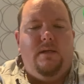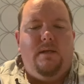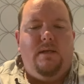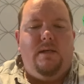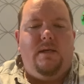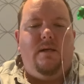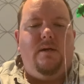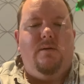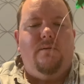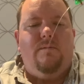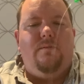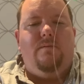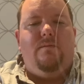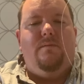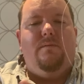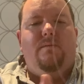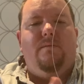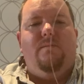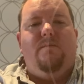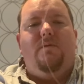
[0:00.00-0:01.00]
Now,
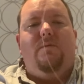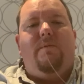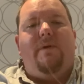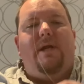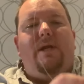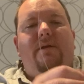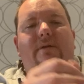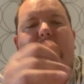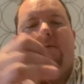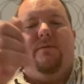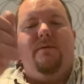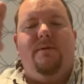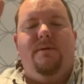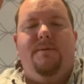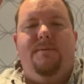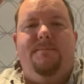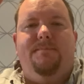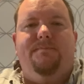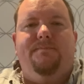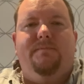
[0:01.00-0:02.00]
what we do
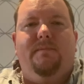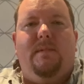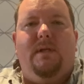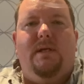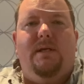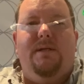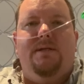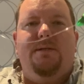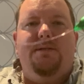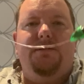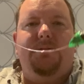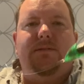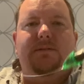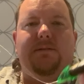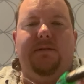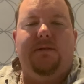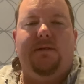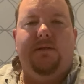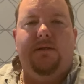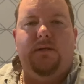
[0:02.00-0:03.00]
is
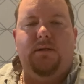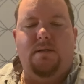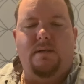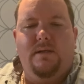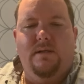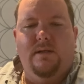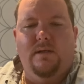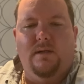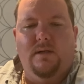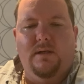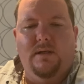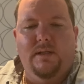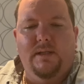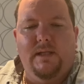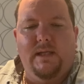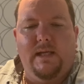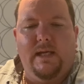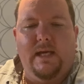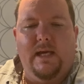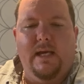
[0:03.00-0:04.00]
on
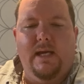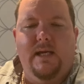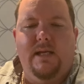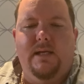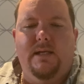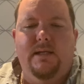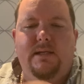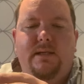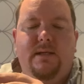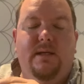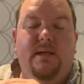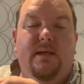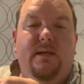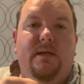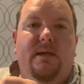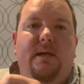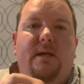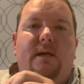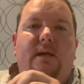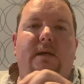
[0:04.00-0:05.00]
the end
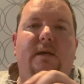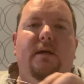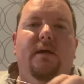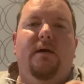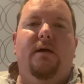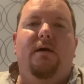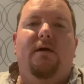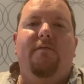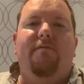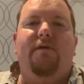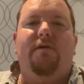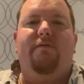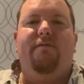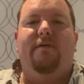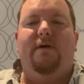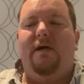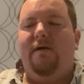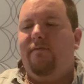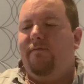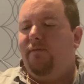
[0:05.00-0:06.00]
of your
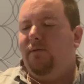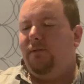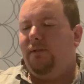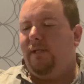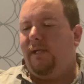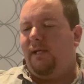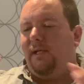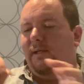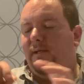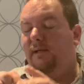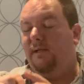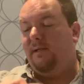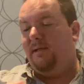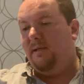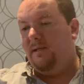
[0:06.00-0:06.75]
5-foot lead,